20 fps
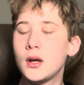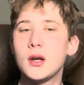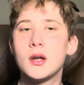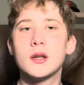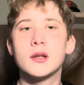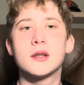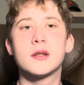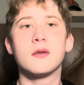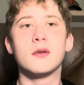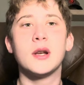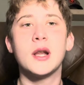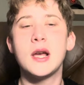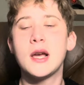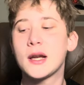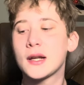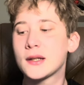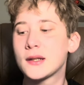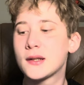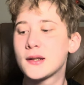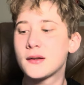So
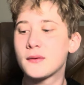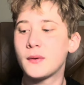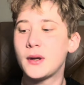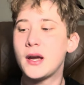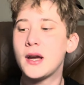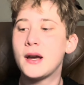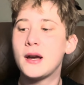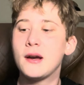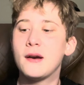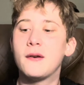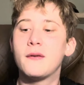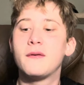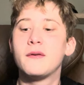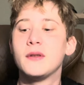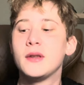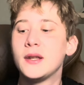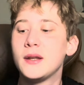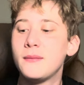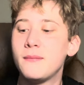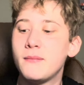next we
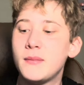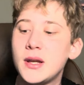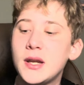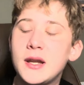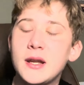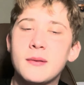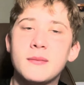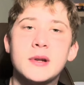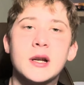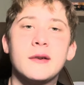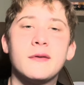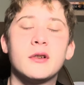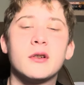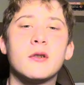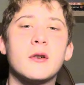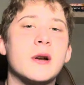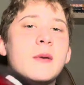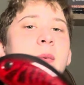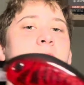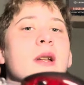have the medium diving
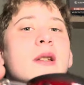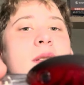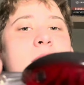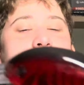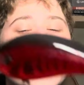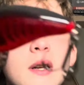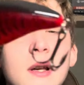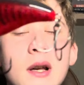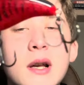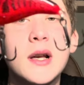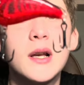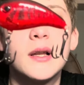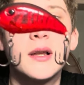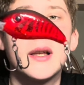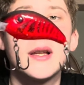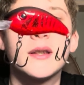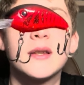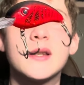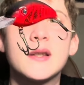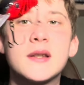crankbaits,
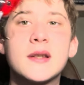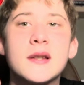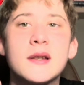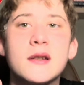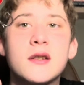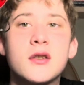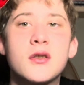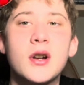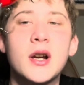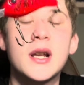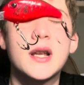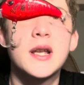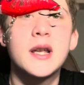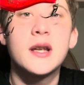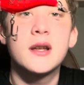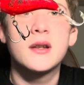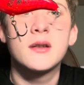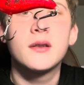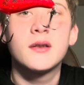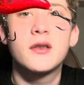like this Strike
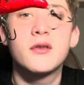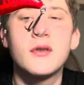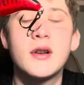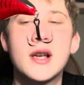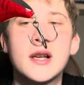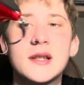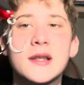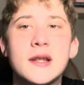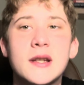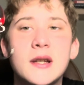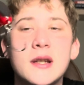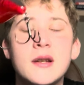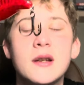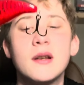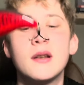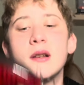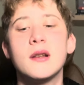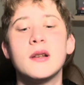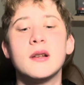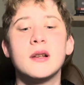King 3XD.
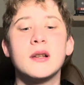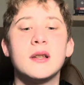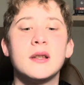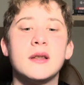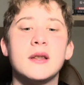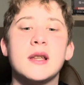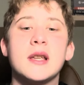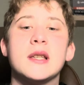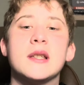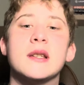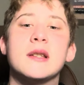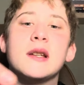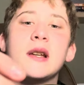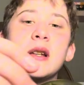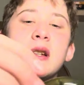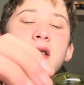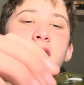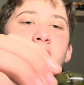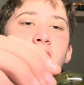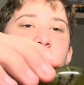This is a
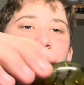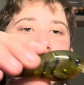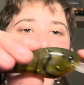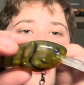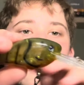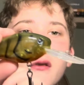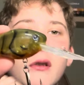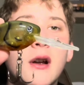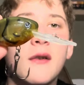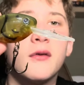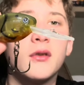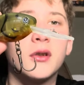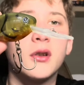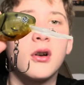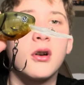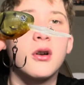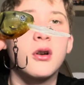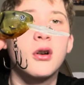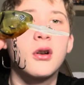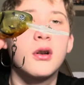Strike King grapple
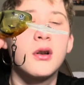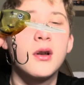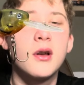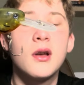dog.